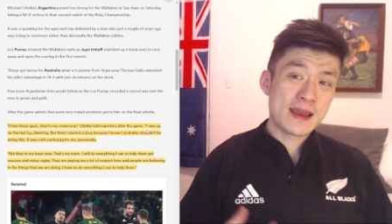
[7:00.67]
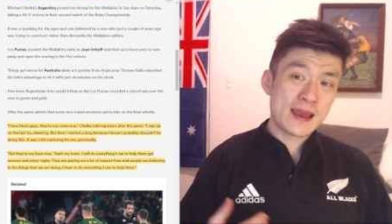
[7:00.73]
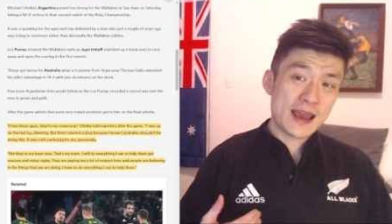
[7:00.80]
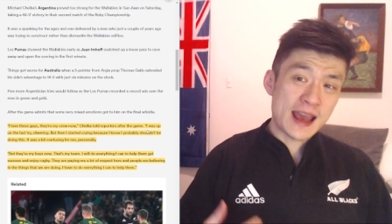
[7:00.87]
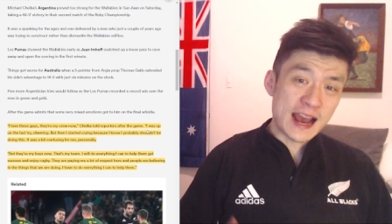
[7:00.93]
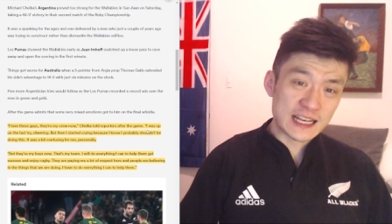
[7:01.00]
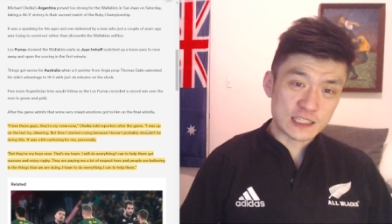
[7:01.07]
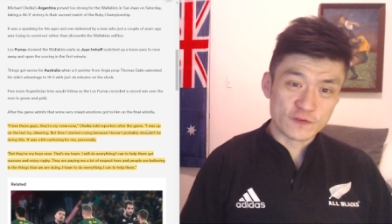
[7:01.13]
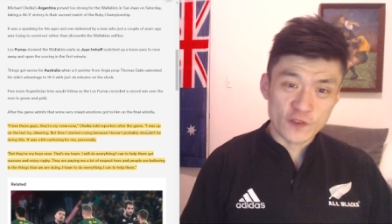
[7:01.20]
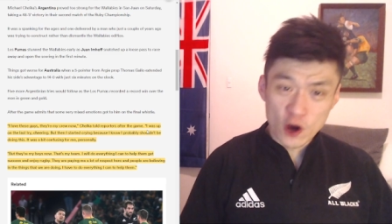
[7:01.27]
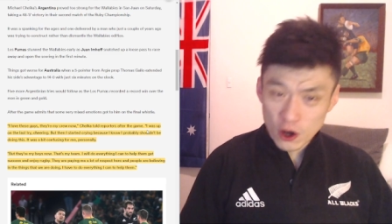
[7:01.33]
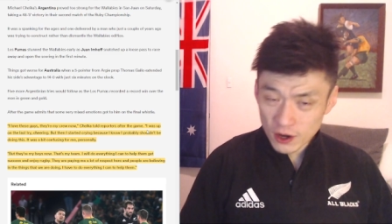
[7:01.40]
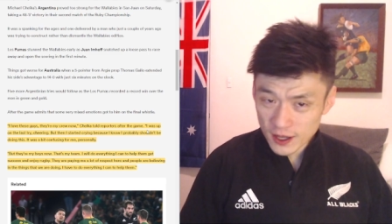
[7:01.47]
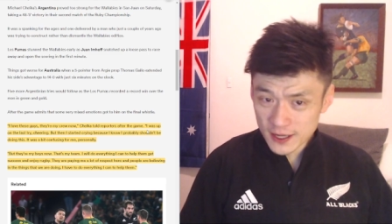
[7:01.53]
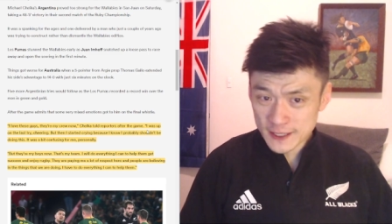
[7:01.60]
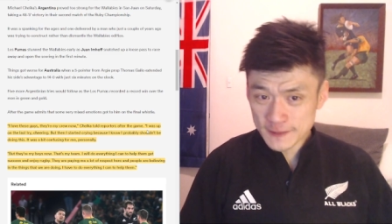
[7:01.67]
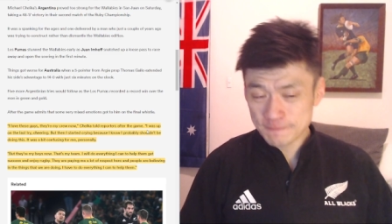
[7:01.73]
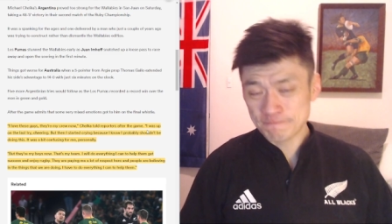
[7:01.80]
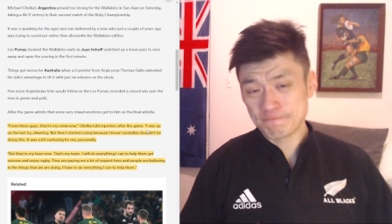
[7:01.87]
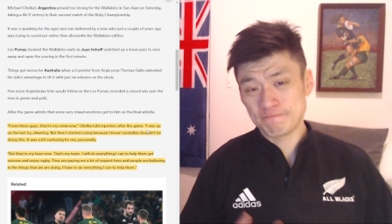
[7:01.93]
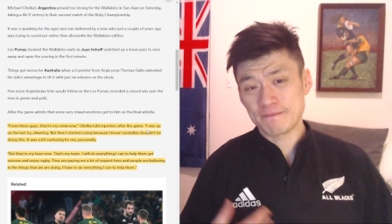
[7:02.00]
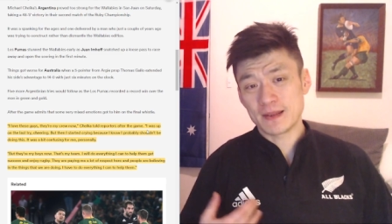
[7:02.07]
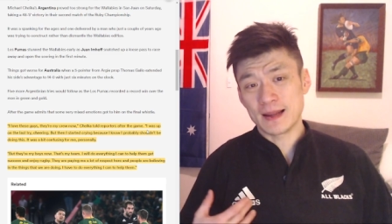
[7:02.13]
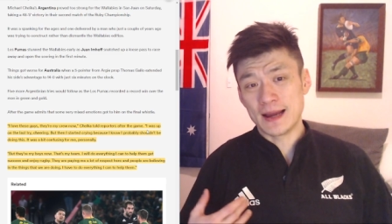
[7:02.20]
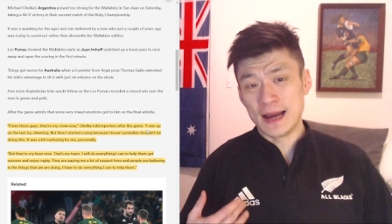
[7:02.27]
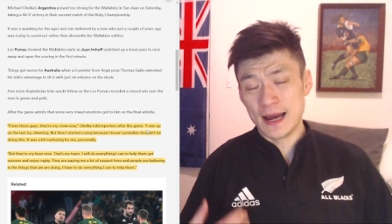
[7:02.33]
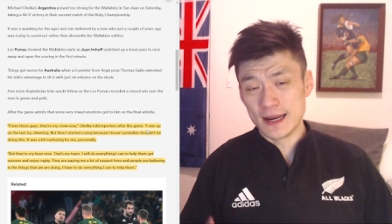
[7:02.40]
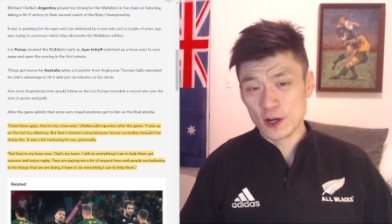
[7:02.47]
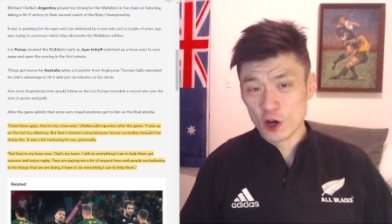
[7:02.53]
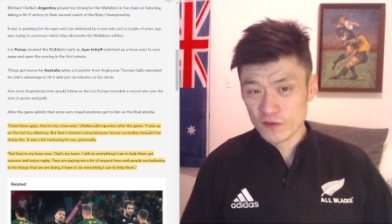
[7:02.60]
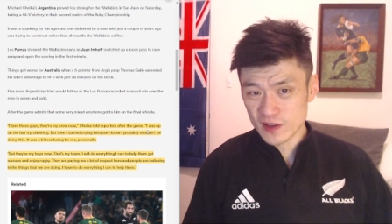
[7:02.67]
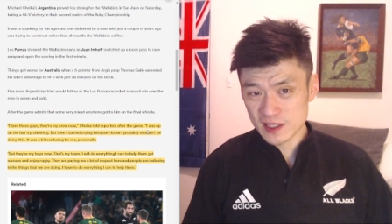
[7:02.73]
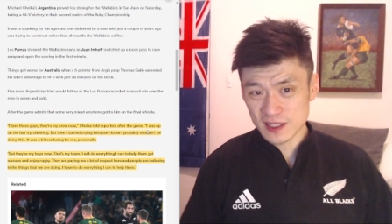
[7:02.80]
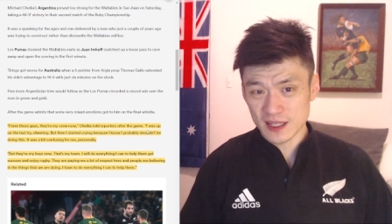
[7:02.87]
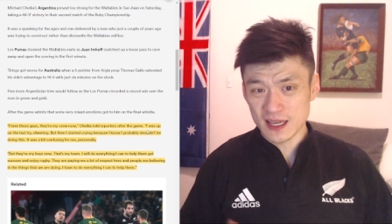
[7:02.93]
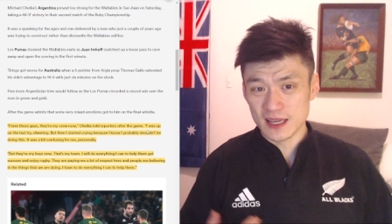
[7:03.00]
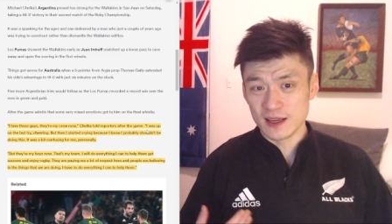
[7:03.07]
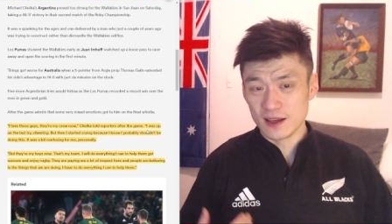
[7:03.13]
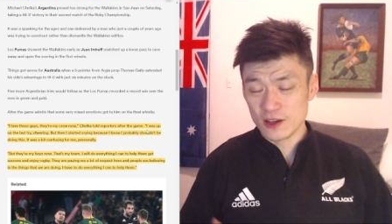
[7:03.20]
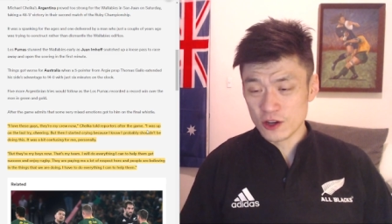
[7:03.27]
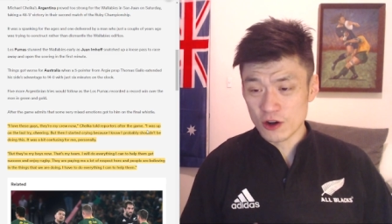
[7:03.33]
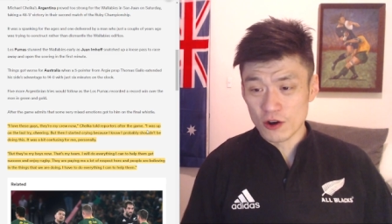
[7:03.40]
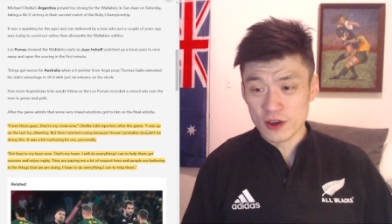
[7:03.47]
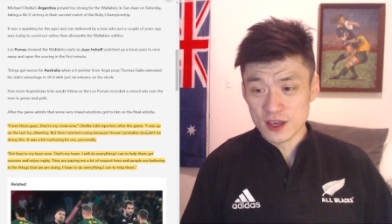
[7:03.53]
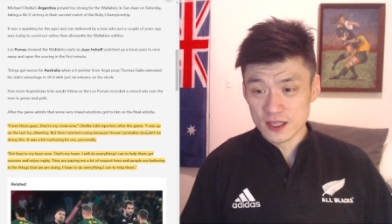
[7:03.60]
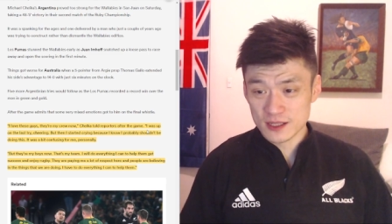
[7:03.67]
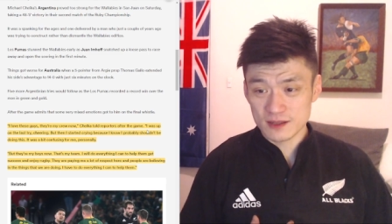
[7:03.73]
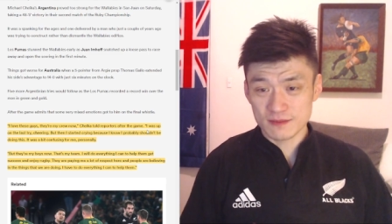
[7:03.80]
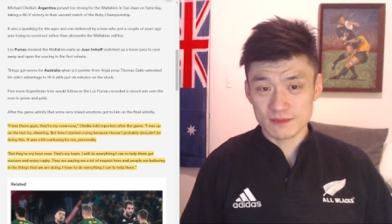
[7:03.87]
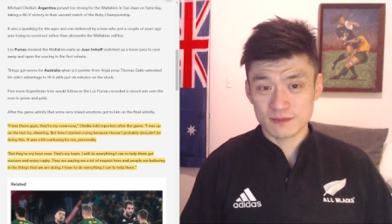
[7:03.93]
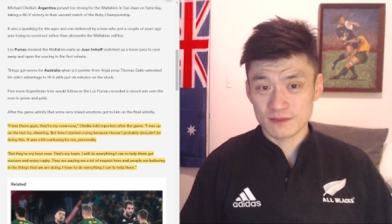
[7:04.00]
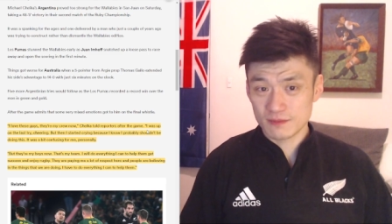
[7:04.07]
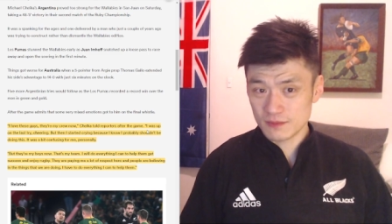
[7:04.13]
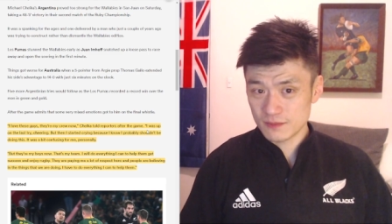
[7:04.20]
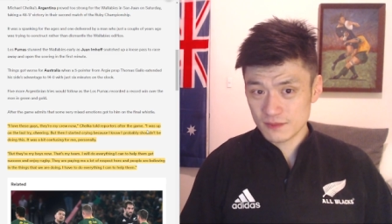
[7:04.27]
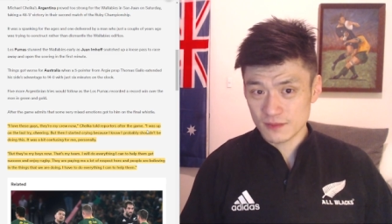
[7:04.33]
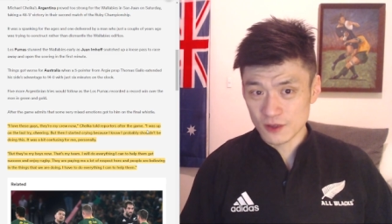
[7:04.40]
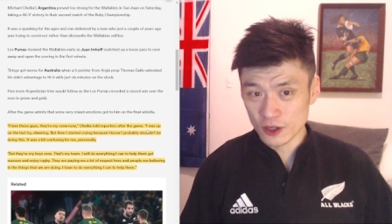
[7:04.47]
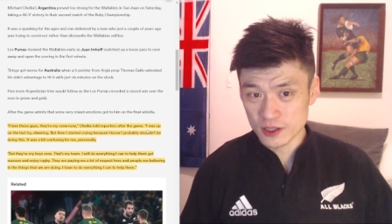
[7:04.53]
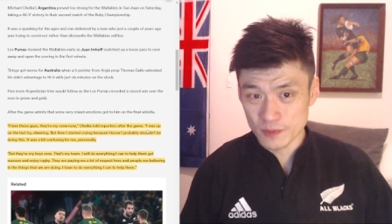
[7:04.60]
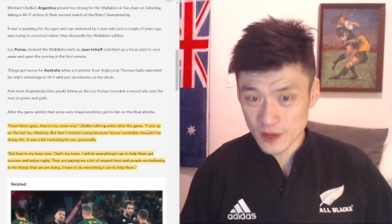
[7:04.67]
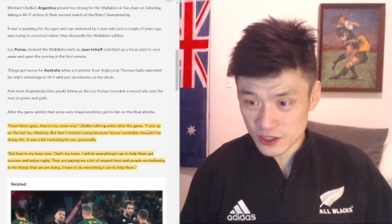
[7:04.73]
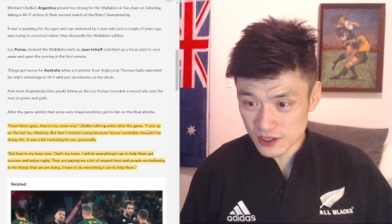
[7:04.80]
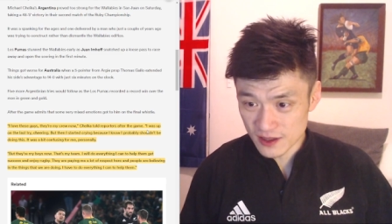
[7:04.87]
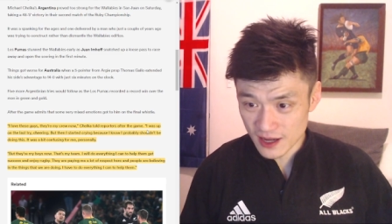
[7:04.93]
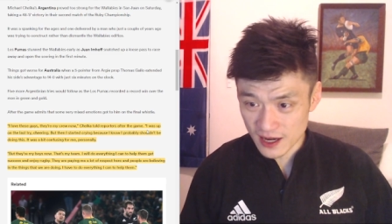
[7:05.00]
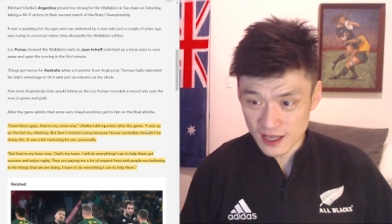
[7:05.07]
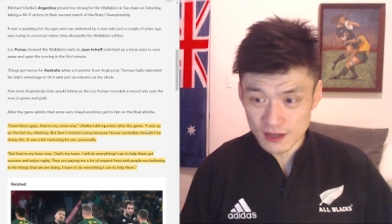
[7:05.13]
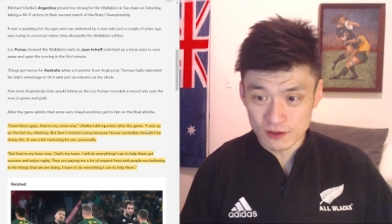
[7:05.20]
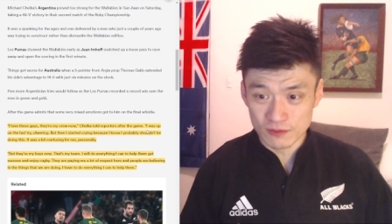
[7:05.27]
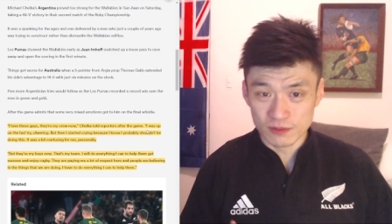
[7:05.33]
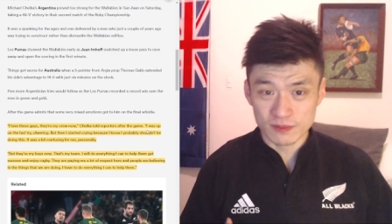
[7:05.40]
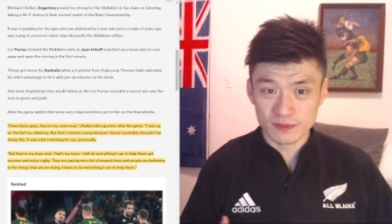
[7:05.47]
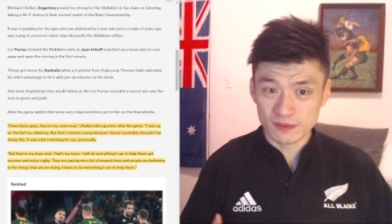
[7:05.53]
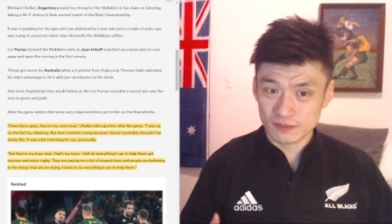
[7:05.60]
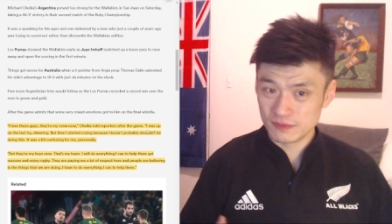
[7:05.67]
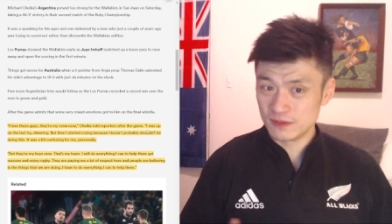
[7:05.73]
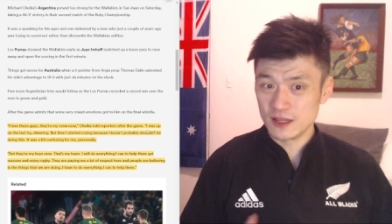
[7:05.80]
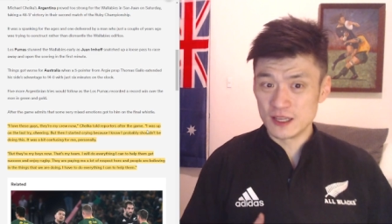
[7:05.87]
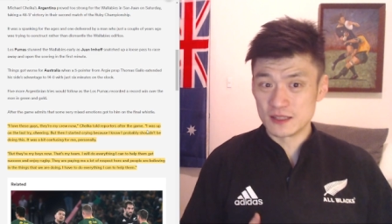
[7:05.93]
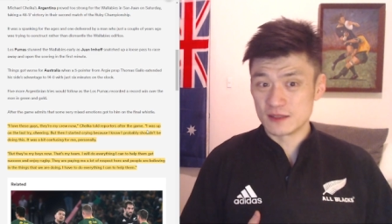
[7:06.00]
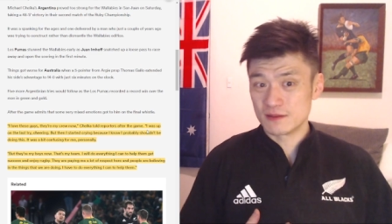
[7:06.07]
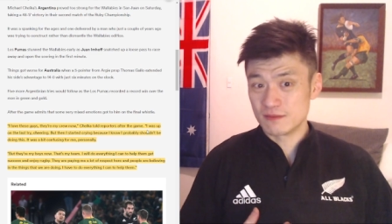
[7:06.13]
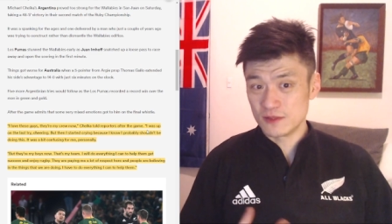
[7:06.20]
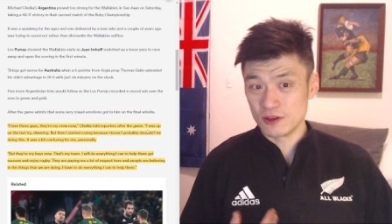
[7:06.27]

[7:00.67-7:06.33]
has fallen, and obviously, he's not to mention that he's